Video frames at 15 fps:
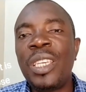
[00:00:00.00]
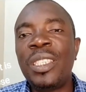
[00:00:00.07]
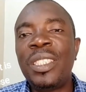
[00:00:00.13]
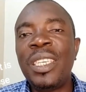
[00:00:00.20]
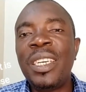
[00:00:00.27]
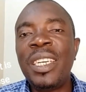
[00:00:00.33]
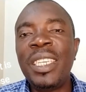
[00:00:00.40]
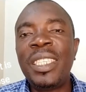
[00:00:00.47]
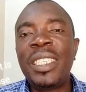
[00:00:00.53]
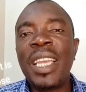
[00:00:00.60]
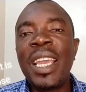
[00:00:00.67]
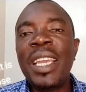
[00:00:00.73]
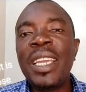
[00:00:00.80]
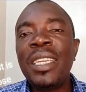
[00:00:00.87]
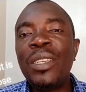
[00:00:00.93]
is the
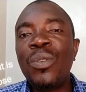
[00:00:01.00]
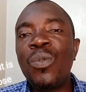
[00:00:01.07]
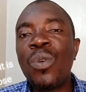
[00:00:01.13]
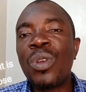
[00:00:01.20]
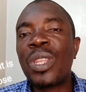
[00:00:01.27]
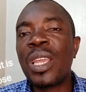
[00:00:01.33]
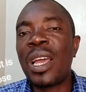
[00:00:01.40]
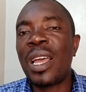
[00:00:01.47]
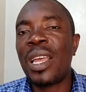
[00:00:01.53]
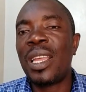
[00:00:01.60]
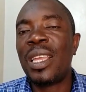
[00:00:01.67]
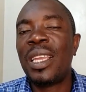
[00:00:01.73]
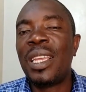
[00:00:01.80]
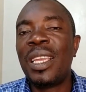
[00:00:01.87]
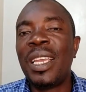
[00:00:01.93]
retained water
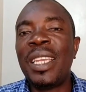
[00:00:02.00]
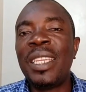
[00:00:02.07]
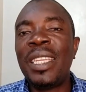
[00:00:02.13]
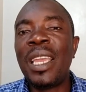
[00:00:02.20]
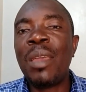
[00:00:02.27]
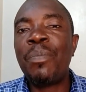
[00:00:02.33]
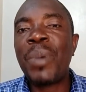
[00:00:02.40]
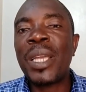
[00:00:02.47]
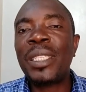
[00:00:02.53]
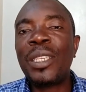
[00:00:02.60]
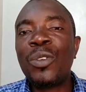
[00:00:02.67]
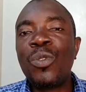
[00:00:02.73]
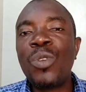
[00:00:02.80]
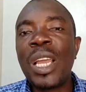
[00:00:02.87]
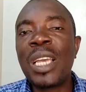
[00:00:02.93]
in a
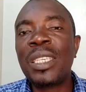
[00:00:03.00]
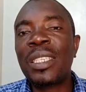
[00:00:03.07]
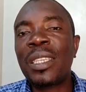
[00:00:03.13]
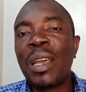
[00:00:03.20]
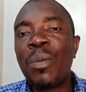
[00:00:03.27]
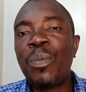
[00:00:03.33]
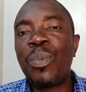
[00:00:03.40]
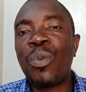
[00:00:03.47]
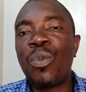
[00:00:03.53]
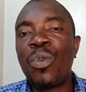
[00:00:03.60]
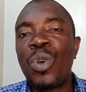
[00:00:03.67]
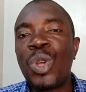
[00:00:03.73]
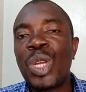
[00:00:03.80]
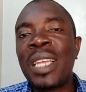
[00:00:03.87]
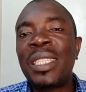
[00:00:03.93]
particular
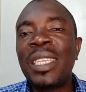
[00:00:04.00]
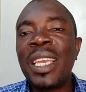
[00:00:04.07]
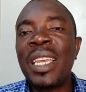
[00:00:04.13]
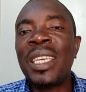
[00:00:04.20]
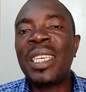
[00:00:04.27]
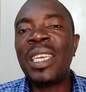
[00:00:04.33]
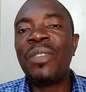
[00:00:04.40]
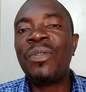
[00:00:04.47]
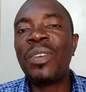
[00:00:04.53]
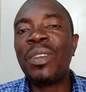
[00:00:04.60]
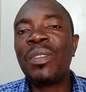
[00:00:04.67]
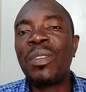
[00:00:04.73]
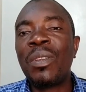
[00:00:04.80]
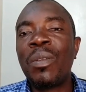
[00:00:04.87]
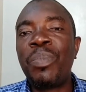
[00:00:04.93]
sample at a
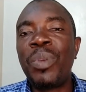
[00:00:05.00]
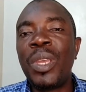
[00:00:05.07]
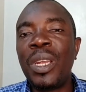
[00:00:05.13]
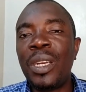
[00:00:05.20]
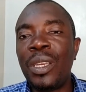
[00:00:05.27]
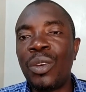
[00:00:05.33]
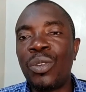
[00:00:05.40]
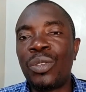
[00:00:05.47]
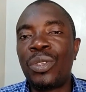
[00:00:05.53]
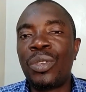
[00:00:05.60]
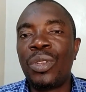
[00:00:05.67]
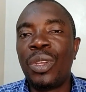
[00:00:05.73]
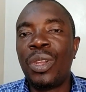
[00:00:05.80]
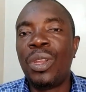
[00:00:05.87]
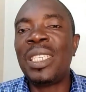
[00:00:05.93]
given period.
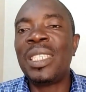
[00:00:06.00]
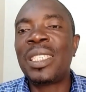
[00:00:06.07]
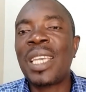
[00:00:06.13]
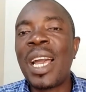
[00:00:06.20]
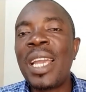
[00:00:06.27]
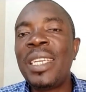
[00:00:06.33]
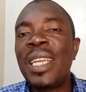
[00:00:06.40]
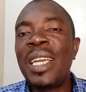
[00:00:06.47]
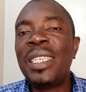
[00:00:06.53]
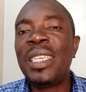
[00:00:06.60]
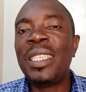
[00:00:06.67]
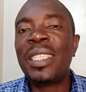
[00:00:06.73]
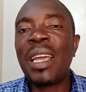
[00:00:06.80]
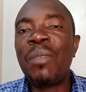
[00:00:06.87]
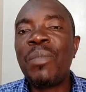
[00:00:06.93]
It is either
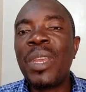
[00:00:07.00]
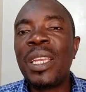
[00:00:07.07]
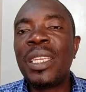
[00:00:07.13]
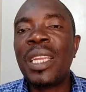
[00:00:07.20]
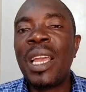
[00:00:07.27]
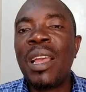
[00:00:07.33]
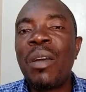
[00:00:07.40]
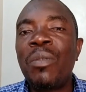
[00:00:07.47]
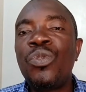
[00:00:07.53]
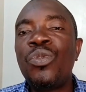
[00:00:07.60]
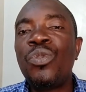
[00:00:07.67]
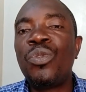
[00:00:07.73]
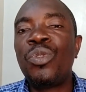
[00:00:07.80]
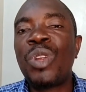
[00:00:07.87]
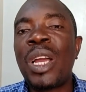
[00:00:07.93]
determined
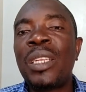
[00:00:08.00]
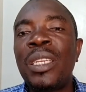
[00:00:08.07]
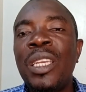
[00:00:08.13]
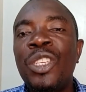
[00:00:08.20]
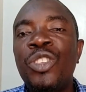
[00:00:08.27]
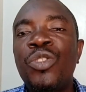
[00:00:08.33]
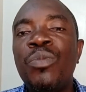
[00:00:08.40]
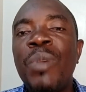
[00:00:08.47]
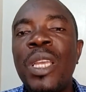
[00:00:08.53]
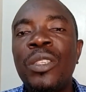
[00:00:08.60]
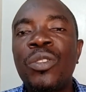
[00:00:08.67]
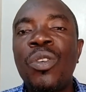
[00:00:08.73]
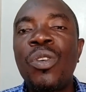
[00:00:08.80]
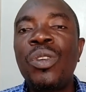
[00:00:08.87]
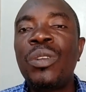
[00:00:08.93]
through an
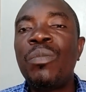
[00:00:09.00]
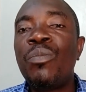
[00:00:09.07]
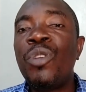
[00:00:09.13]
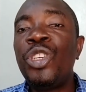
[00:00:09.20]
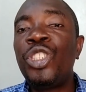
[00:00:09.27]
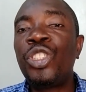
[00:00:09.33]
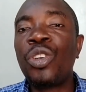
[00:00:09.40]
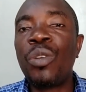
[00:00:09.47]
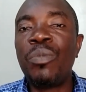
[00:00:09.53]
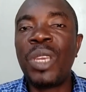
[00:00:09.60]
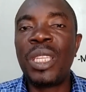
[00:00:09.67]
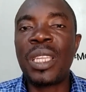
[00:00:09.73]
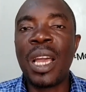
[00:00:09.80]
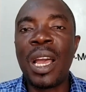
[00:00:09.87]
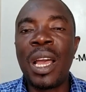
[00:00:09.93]
instrument called moisture
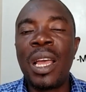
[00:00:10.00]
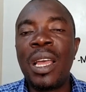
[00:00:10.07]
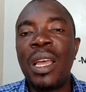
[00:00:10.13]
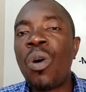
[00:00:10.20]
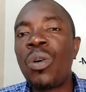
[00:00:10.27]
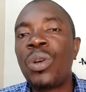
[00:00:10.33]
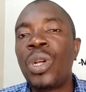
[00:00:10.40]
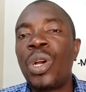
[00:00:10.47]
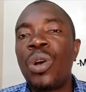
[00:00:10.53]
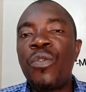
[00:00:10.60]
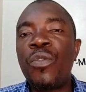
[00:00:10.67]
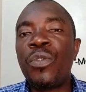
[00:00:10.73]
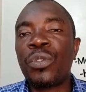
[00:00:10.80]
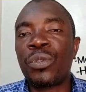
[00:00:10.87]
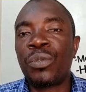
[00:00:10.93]
meter or
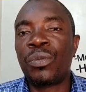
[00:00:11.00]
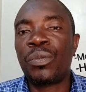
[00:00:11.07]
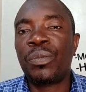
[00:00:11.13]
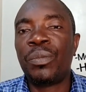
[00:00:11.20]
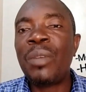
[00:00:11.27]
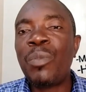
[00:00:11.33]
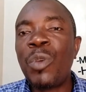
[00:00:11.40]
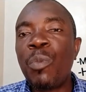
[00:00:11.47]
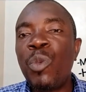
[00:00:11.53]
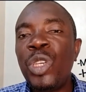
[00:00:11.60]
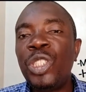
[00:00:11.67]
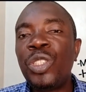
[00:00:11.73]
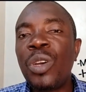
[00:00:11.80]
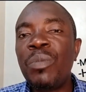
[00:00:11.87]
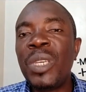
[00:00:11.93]
oven. The
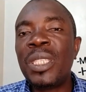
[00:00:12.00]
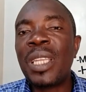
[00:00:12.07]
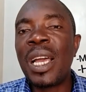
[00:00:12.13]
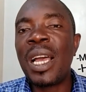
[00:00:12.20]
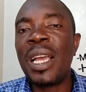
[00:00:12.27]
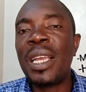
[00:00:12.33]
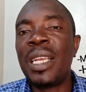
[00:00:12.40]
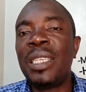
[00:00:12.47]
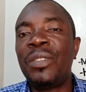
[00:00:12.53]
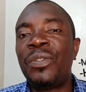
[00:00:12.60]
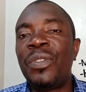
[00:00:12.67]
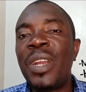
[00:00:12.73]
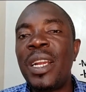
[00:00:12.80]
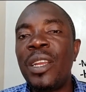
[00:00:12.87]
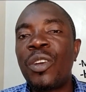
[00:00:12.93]
moisture meter
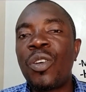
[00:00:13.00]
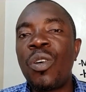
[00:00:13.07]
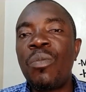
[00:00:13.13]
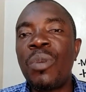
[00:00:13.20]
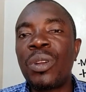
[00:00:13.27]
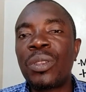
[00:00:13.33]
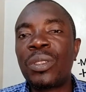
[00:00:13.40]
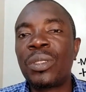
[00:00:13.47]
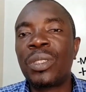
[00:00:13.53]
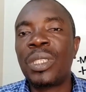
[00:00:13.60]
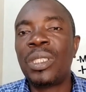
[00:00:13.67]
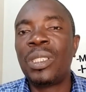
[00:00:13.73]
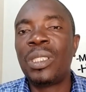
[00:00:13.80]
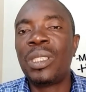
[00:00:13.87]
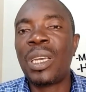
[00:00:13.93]
is very common
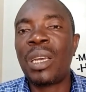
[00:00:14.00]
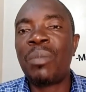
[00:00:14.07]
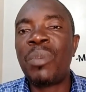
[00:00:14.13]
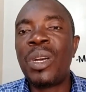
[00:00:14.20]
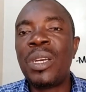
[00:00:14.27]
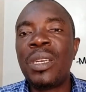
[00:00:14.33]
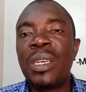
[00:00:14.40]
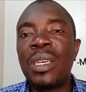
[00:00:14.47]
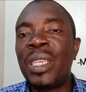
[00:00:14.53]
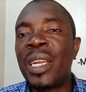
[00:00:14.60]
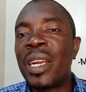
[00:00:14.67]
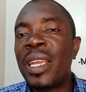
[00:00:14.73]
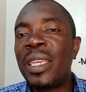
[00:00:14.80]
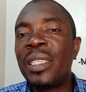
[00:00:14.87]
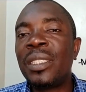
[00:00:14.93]
among
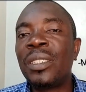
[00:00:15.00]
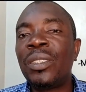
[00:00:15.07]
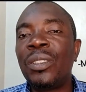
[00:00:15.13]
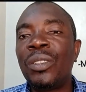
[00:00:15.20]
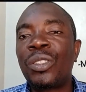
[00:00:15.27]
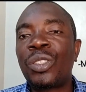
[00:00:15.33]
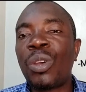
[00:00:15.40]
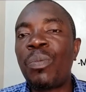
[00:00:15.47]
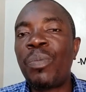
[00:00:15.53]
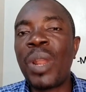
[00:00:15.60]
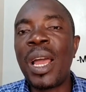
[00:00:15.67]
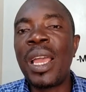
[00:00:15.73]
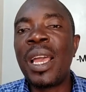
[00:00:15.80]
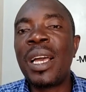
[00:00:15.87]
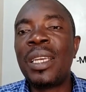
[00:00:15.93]
grain
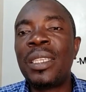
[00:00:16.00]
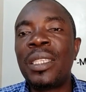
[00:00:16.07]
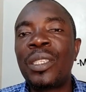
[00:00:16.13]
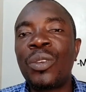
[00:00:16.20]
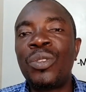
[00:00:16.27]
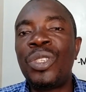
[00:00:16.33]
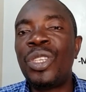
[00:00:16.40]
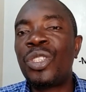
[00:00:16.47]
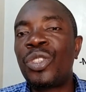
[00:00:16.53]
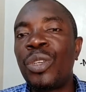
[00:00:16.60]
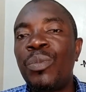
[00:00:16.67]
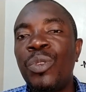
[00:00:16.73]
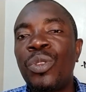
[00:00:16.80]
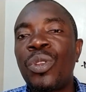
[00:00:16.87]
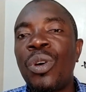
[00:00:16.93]
suppliers or
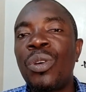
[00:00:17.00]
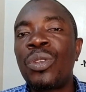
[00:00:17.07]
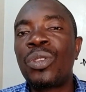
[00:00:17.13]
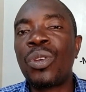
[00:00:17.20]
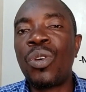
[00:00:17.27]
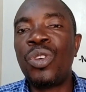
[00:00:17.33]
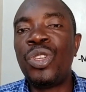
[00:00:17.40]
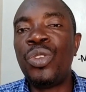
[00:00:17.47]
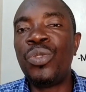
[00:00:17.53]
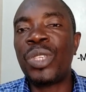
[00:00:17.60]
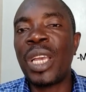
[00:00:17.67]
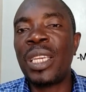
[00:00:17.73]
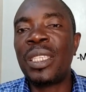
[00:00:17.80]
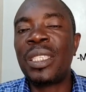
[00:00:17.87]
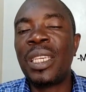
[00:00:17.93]
distributors or
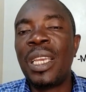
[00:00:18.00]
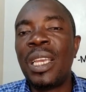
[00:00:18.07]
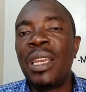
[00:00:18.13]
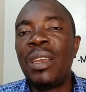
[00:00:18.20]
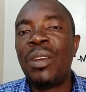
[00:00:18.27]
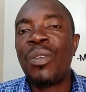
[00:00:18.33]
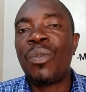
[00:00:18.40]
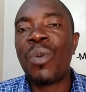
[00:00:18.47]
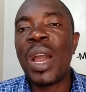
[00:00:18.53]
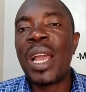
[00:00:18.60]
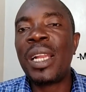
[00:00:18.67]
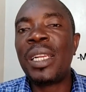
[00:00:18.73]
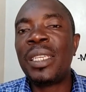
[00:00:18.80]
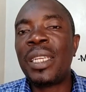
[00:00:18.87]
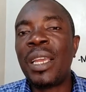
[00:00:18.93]
users,
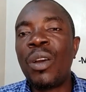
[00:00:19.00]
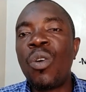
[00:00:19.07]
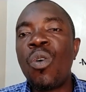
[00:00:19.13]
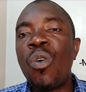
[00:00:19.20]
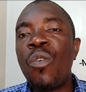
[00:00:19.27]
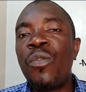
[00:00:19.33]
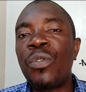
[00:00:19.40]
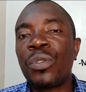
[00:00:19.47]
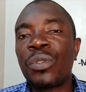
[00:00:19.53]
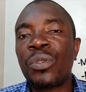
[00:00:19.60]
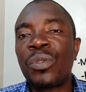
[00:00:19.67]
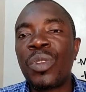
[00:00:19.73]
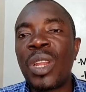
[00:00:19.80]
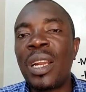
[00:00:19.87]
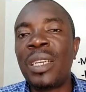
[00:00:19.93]
while the
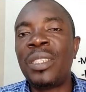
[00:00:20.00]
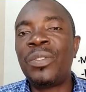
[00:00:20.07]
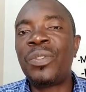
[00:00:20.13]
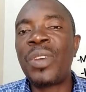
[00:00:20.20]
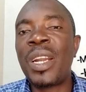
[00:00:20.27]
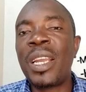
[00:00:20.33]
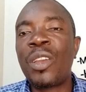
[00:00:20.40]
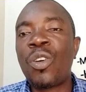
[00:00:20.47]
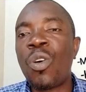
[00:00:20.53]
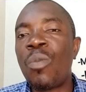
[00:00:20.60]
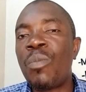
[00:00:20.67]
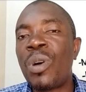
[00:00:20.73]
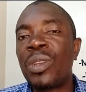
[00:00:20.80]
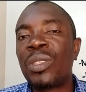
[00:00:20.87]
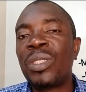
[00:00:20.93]
oven is very
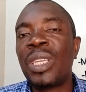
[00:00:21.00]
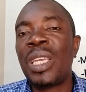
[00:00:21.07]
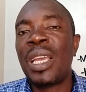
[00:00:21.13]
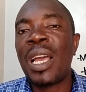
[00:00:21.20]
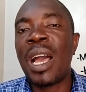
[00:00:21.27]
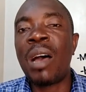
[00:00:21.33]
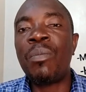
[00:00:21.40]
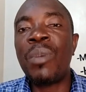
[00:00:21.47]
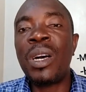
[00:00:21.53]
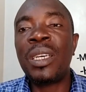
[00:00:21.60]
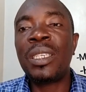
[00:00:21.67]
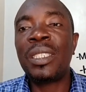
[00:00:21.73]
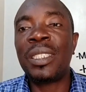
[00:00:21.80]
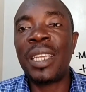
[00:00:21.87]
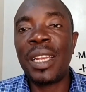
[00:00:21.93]
common
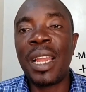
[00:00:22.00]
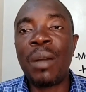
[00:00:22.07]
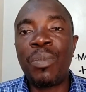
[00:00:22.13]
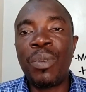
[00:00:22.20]
among the